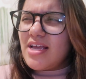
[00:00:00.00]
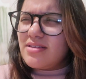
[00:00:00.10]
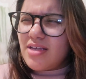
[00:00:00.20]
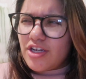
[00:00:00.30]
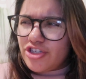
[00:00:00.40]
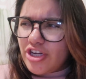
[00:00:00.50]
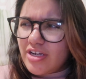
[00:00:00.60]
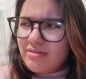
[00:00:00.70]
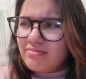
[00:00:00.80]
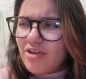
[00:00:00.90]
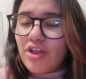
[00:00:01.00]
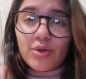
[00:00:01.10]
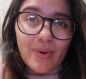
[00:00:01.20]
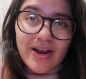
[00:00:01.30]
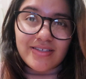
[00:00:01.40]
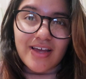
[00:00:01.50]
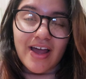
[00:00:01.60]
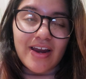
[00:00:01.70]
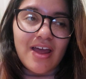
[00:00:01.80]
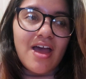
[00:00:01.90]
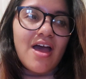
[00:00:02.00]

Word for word: section on the right side.